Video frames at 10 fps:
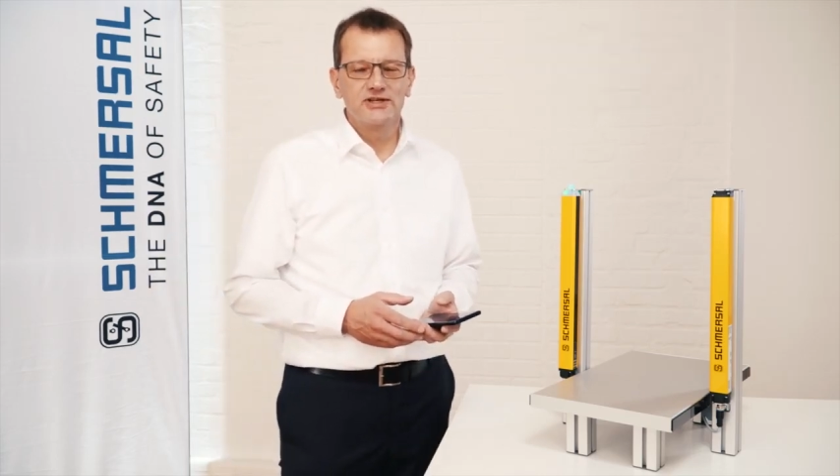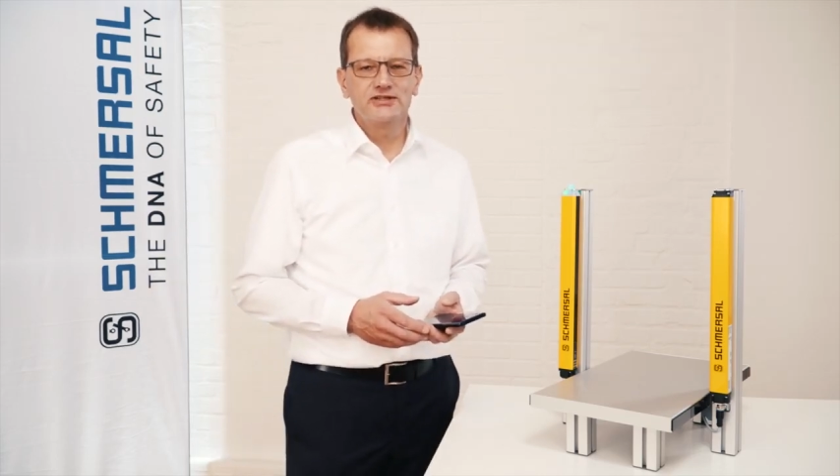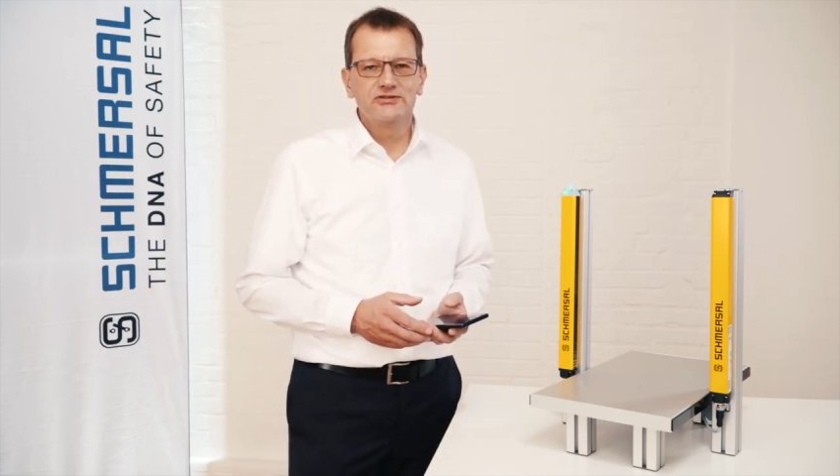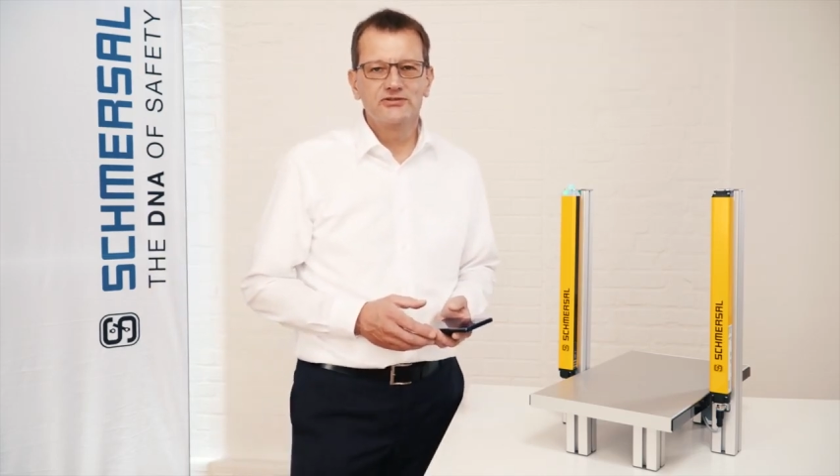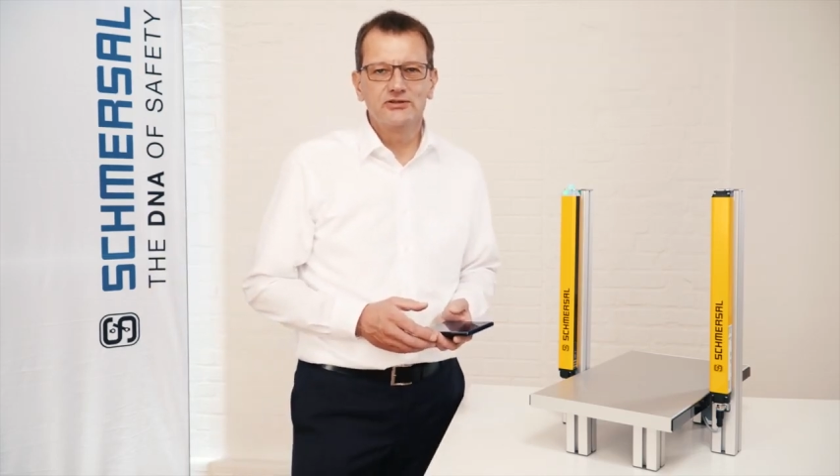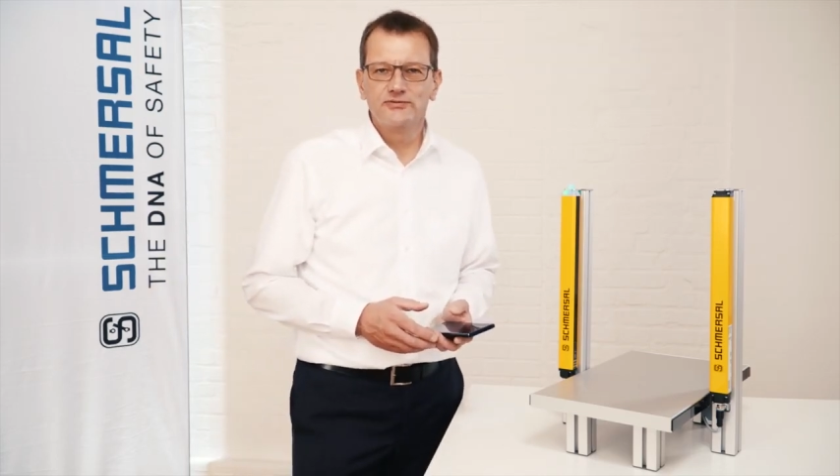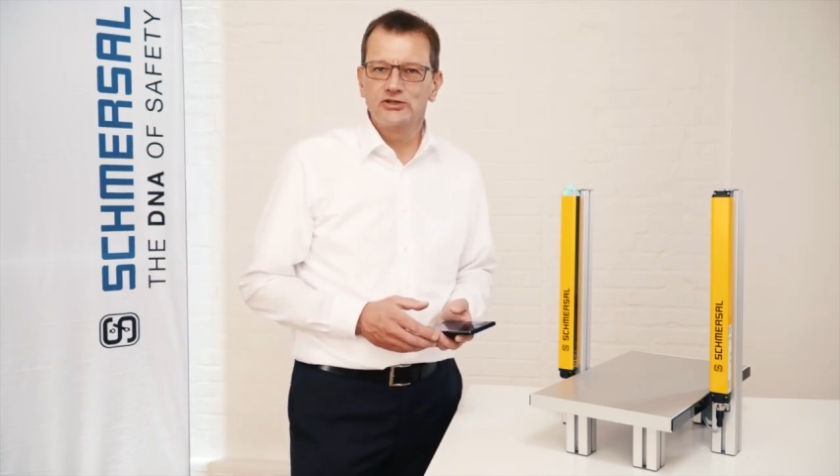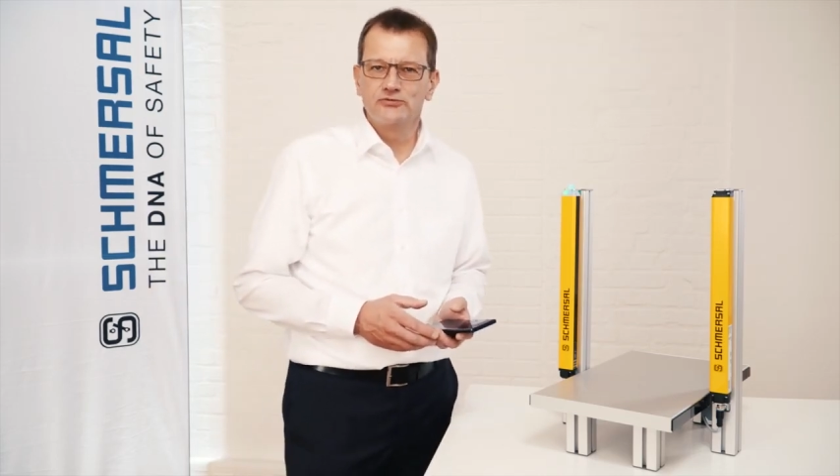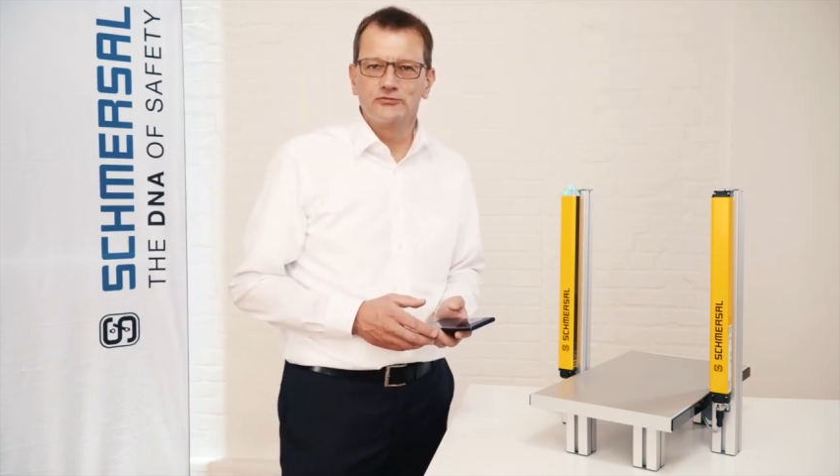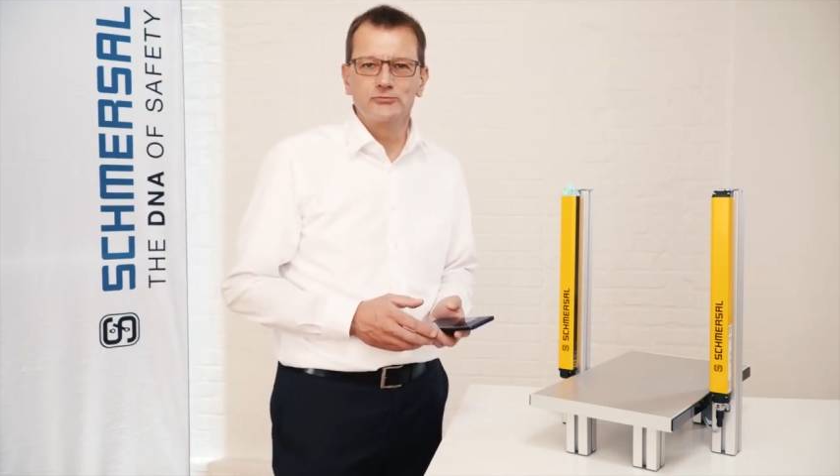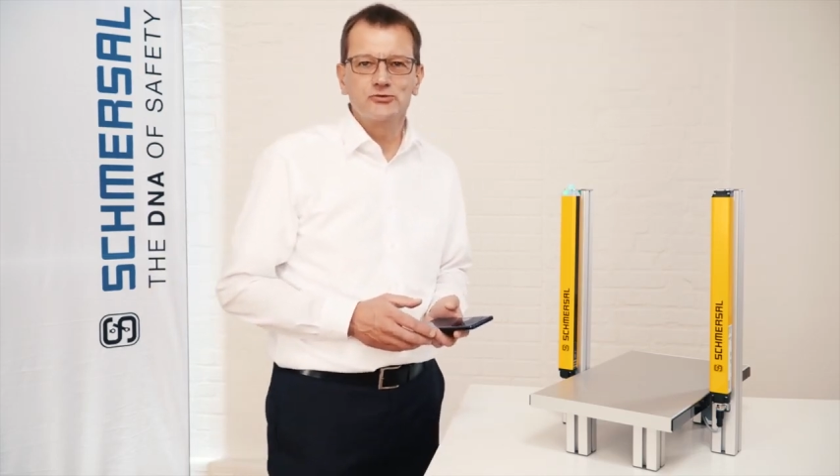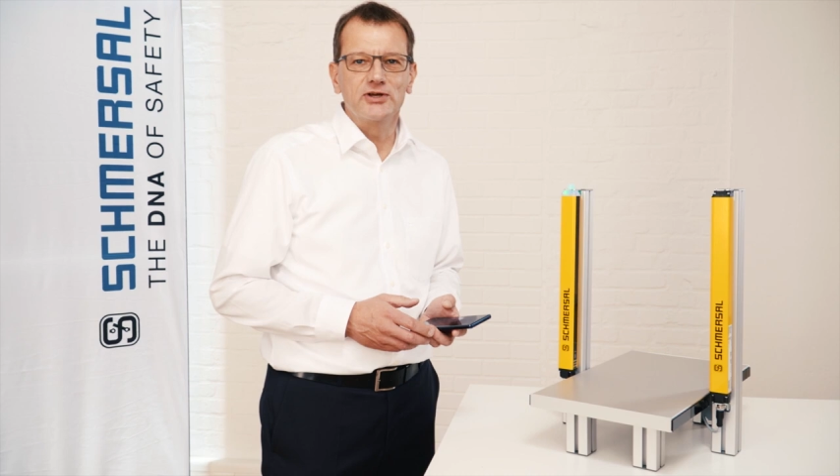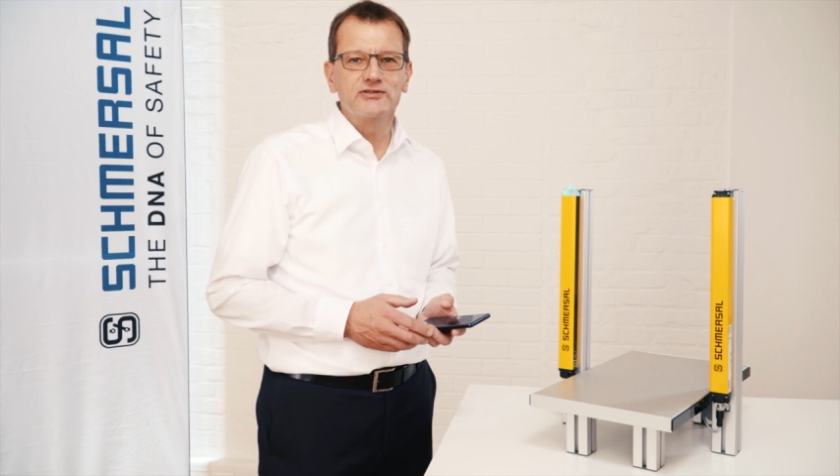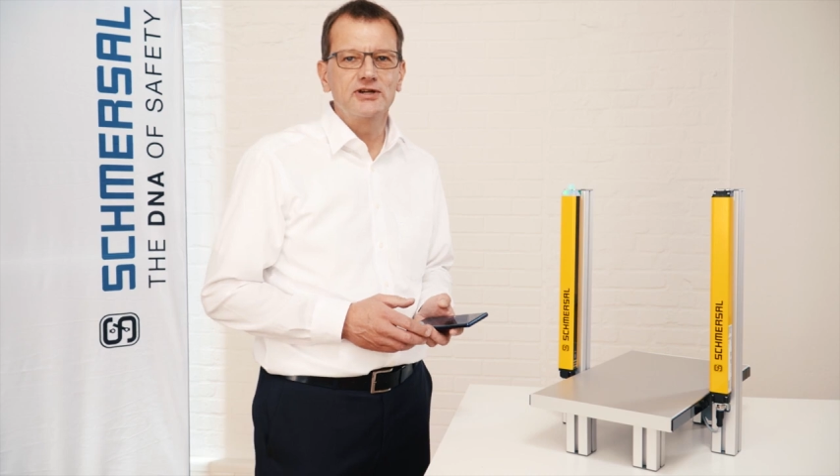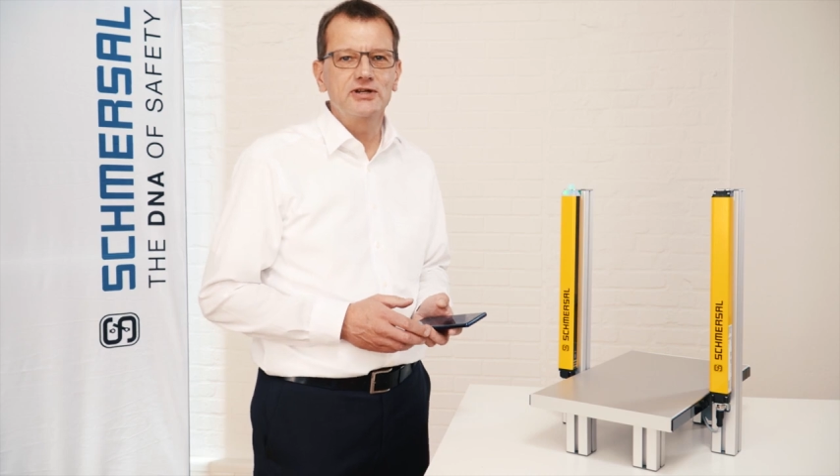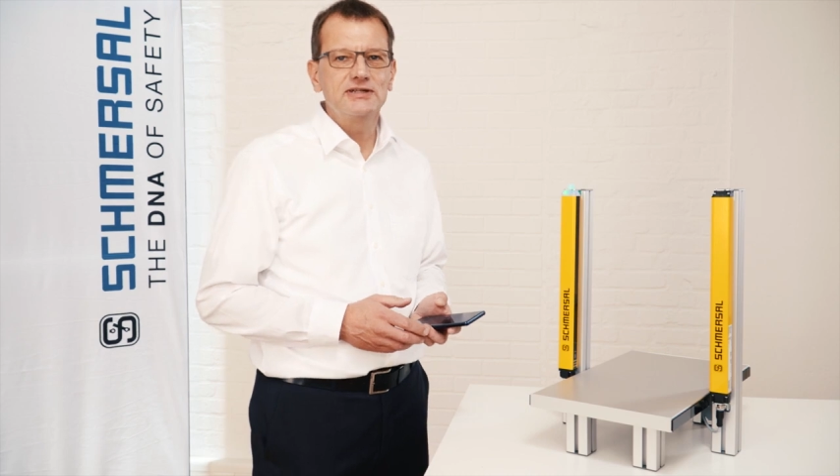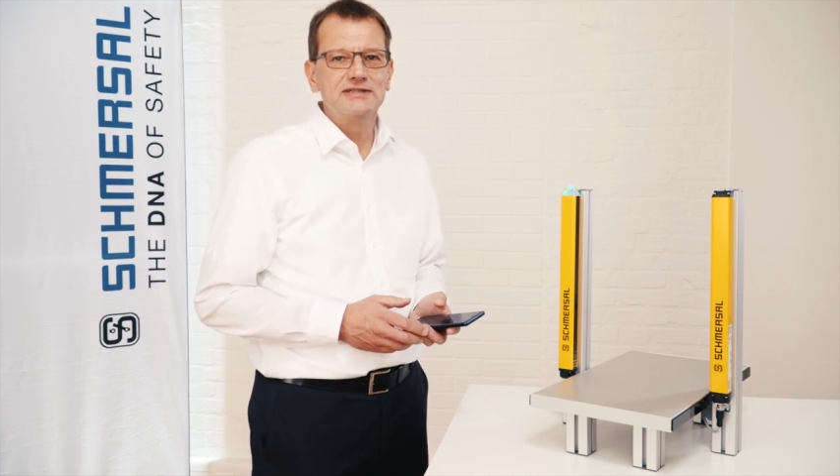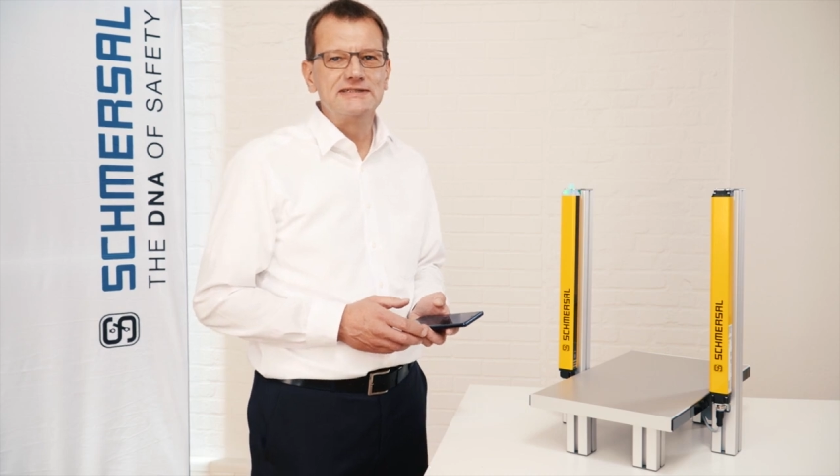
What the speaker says: latest innovation from Schmersal,